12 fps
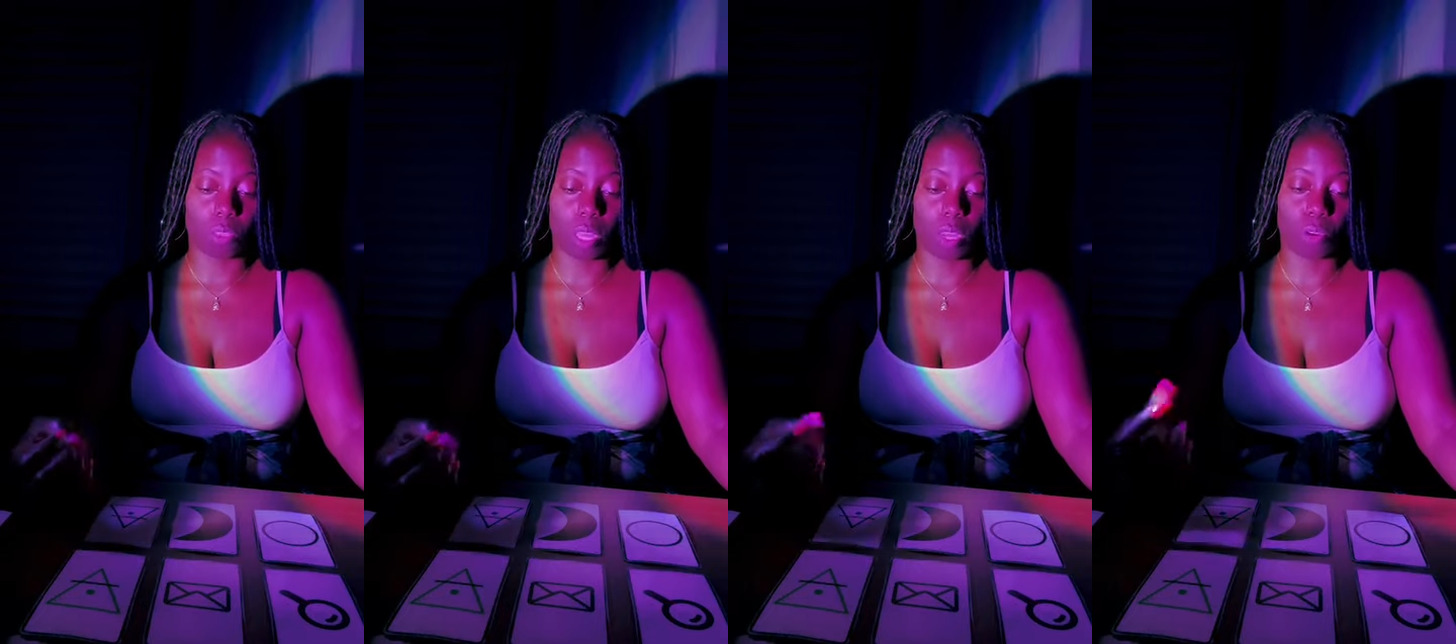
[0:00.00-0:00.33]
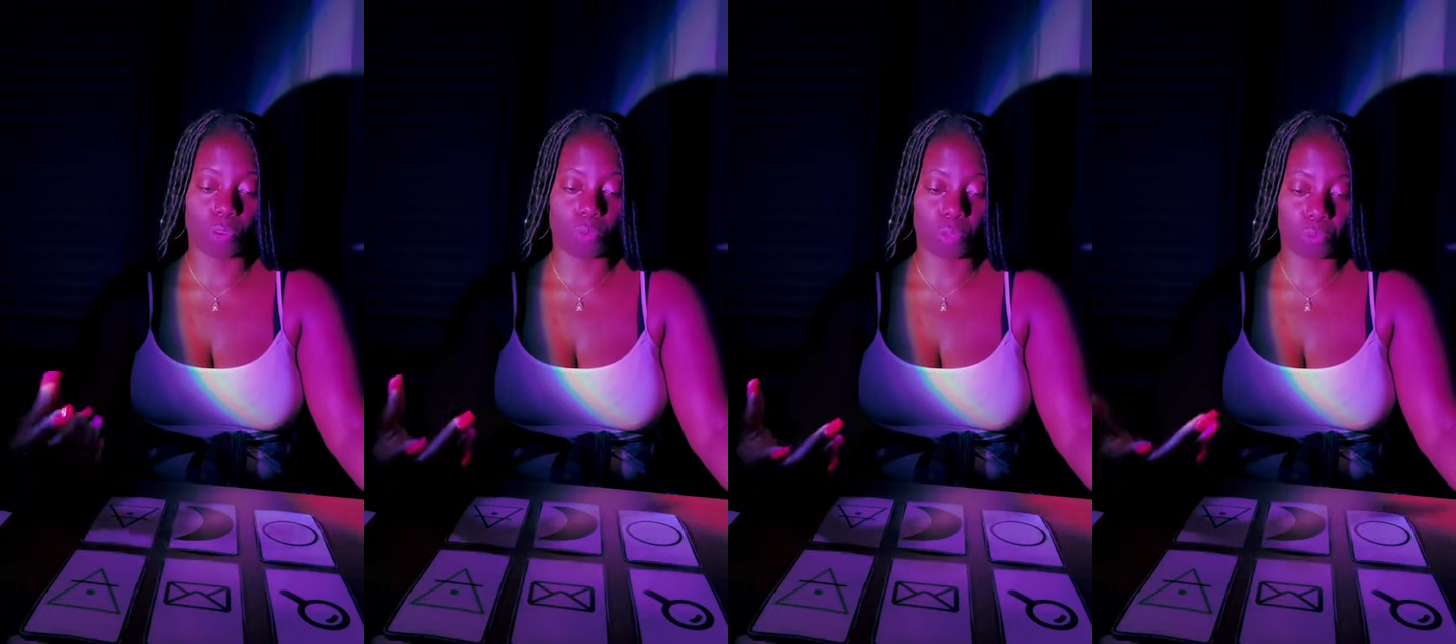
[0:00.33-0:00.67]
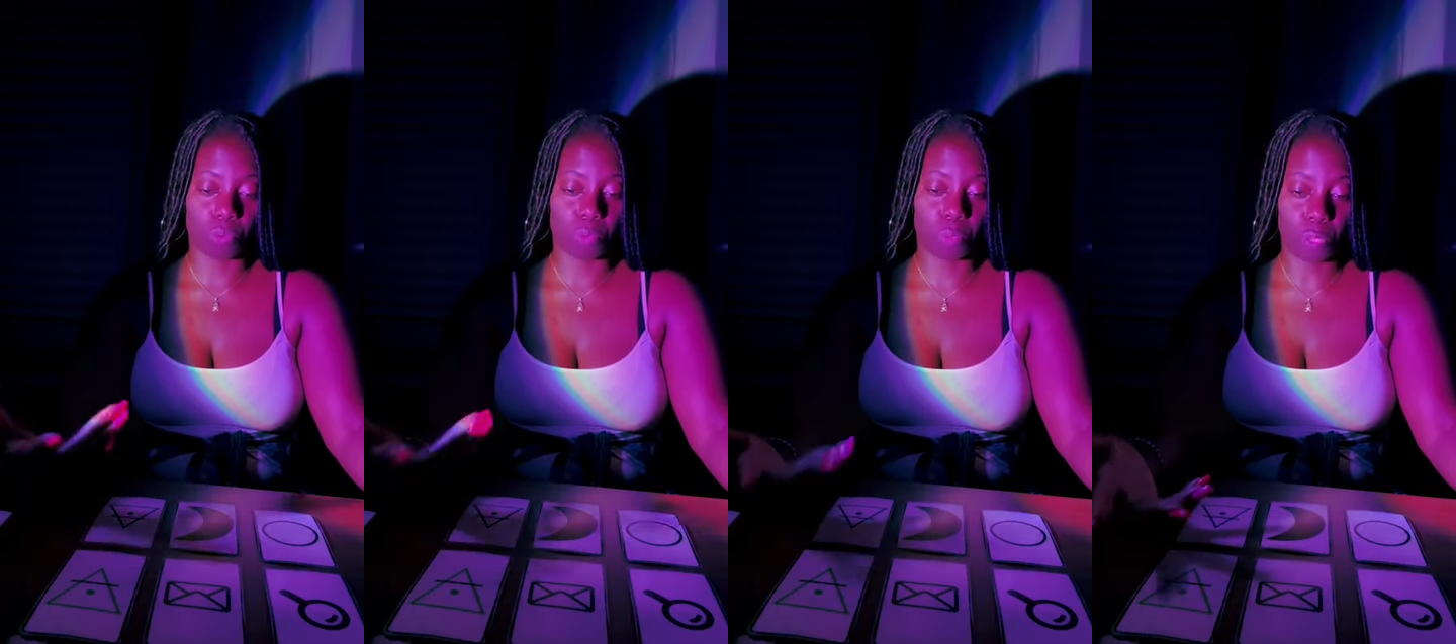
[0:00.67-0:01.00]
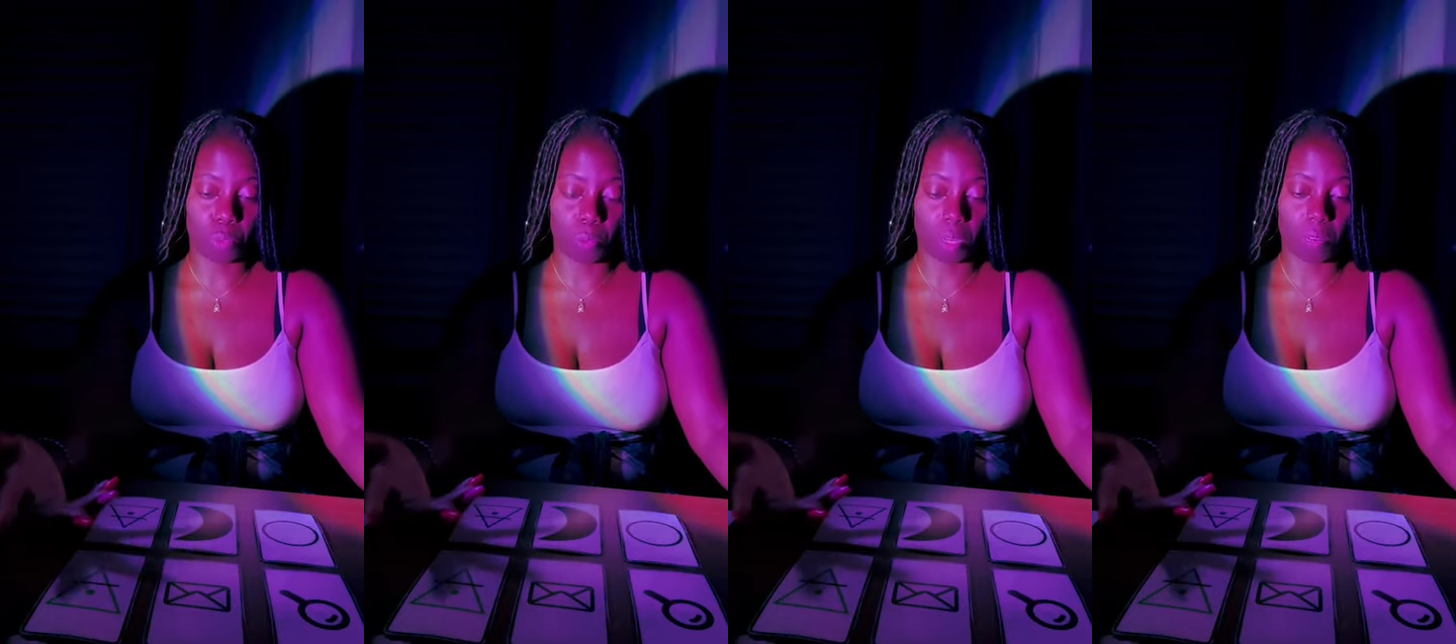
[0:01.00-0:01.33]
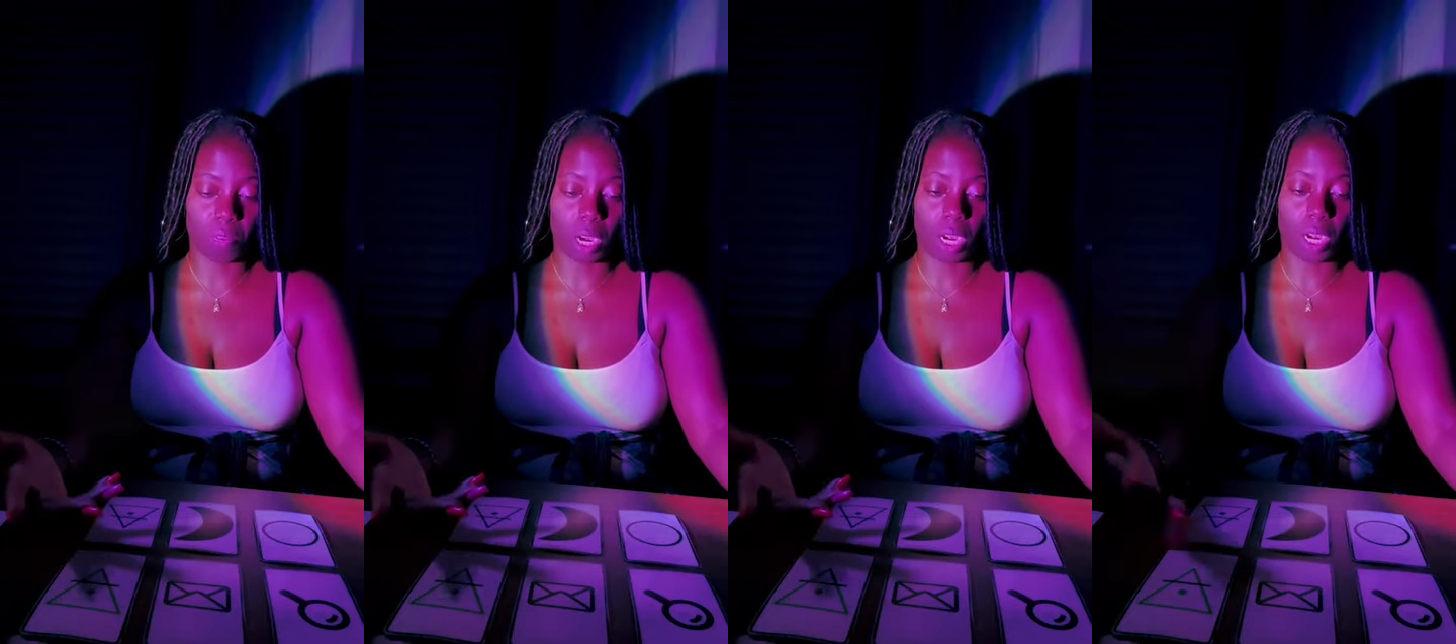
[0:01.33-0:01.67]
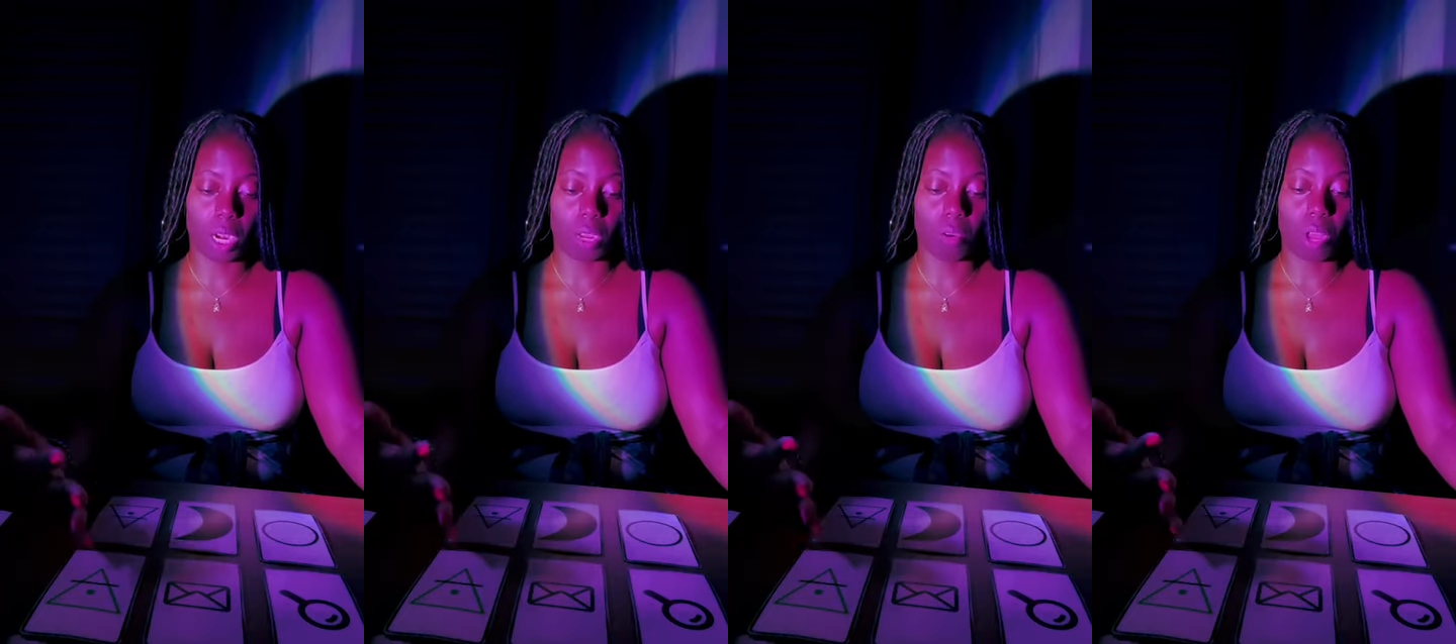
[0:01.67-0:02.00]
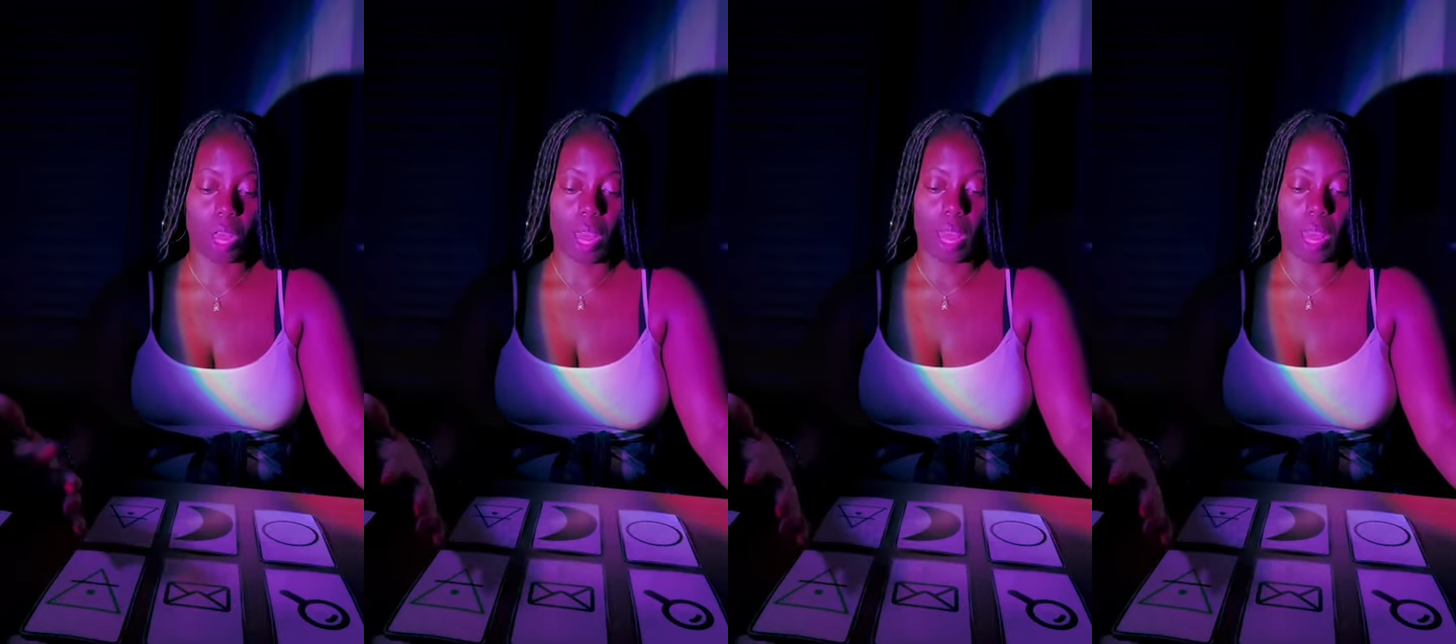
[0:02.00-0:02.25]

they are going through puberty right now.